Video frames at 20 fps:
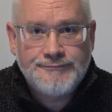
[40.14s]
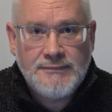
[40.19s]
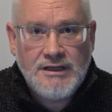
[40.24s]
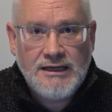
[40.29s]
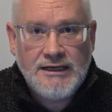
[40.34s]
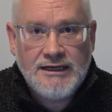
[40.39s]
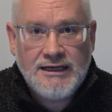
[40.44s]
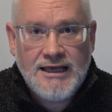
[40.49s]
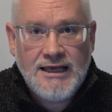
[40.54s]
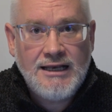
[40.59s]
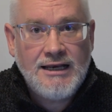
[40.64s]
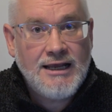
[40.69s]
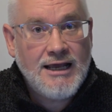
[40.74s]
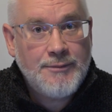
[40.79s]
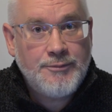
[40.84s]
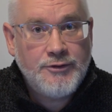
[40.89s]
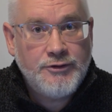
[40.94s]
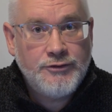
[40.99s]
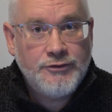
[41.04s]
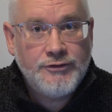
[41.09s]
and again,
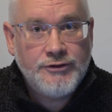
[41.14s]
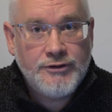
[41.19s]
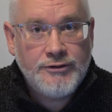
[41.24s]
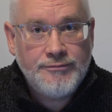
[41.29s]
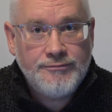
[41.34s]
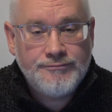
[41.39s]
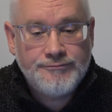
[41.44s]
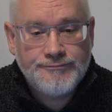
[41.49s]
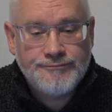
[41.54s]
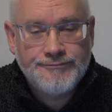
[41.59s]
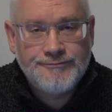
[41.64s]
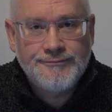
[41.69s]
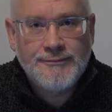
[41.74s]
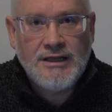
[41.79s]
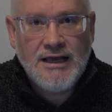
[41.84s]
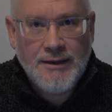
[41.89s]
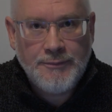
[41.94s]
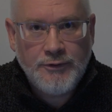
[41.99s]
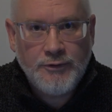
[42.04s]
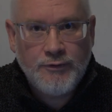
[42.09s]
Happy New Year,
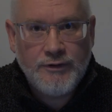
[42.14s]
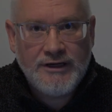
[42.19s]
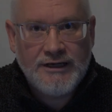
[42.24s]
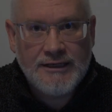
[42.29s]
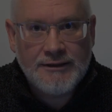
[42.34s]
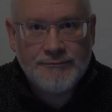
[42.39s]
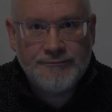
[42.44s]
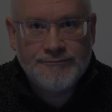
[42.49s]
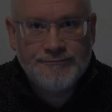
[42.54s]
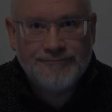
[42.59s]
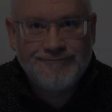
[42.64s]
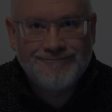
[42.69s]
happy reading.